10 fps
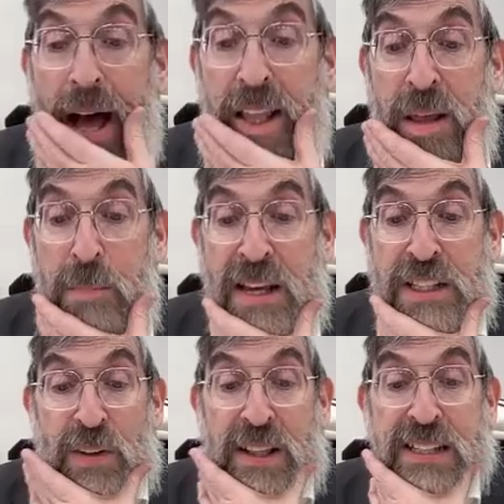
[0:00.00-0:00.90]
Ala
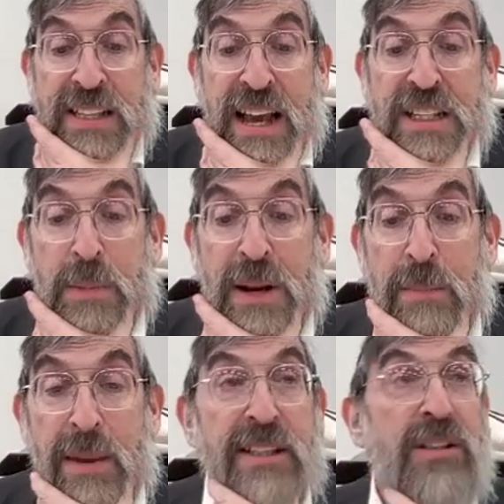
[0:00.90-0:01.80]
mace val kazayis
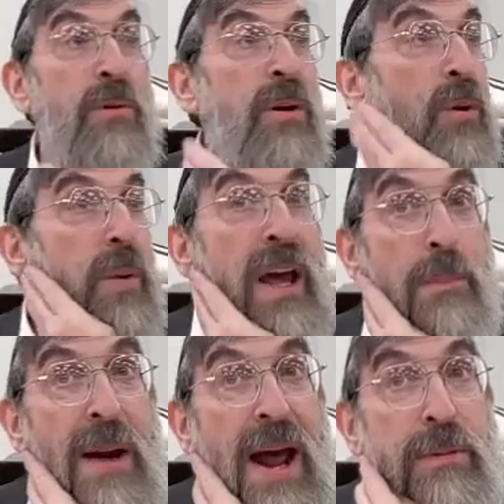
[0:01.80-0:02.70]
min mace. So we had
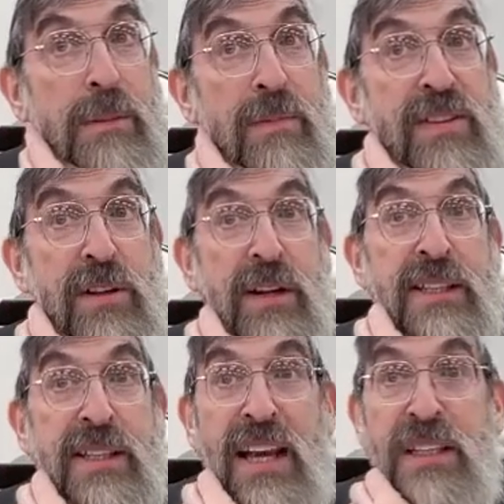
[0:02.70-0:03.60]
a problem if he's on a
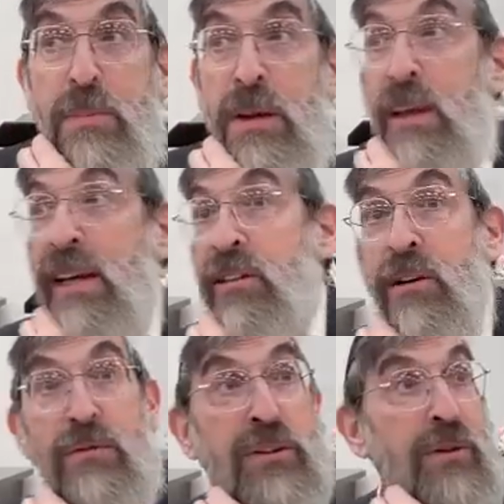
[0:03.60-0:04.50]
kazayis min mace.
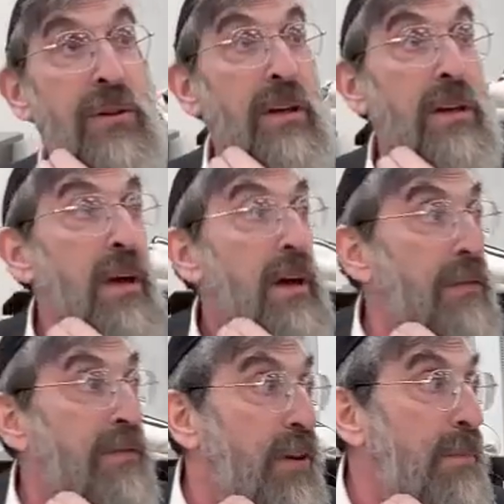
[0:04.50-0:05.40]
So certainly a,
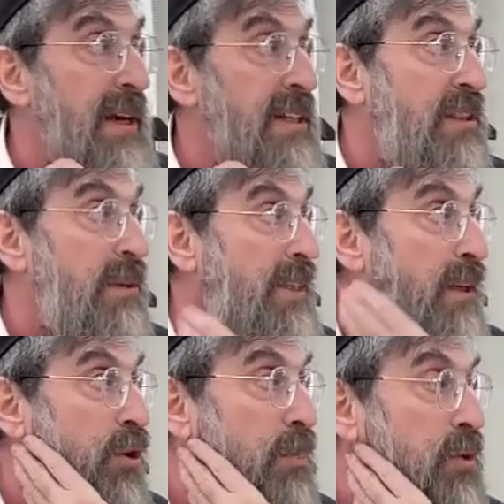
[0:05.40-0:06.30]
a full mace. So we
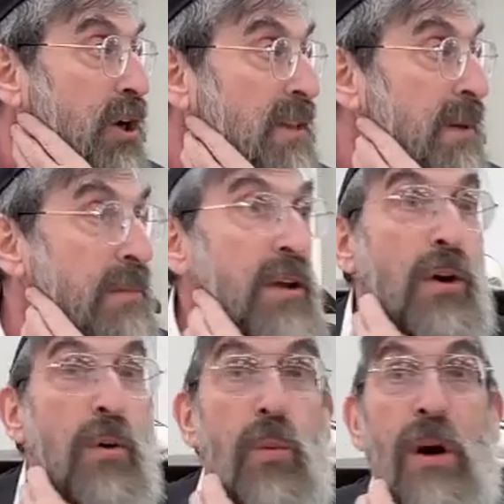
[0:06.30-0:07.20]
said two pshatim.
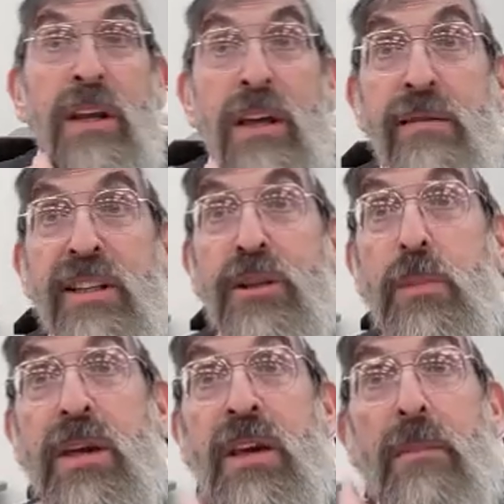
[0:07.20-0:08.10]
One, either it's
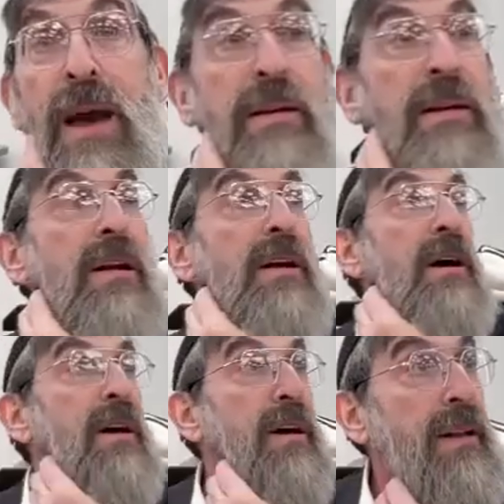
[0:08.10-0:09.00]
speaking about
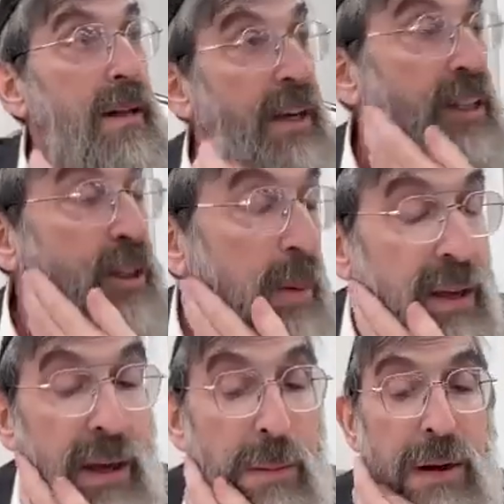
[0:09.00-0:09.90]
uh, it's
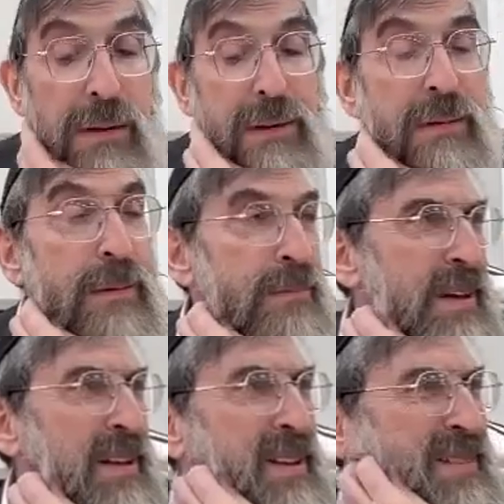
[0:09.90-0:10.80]
speaking of uh,
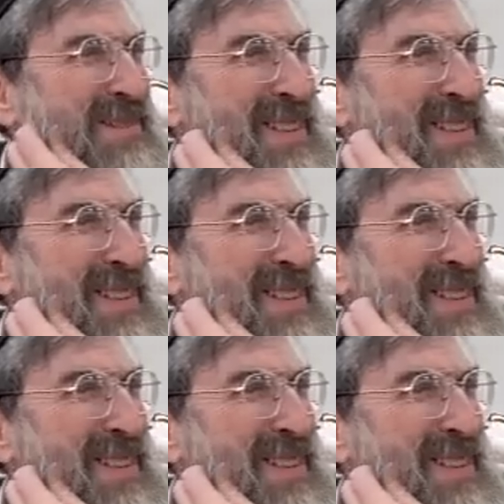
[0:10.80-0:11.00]
a, a,